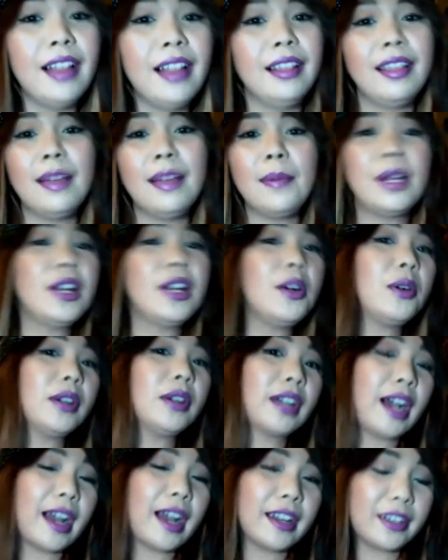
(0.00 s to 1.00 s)
Let me know what
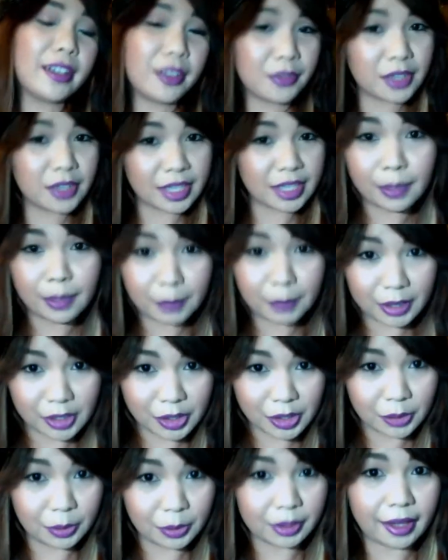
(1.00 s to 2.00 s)
kind of
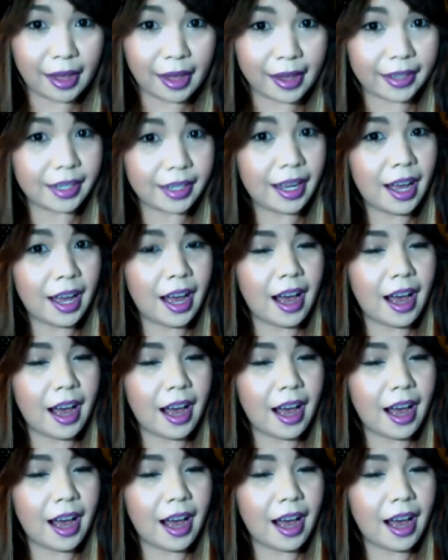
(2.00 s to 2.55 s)
segments you would like.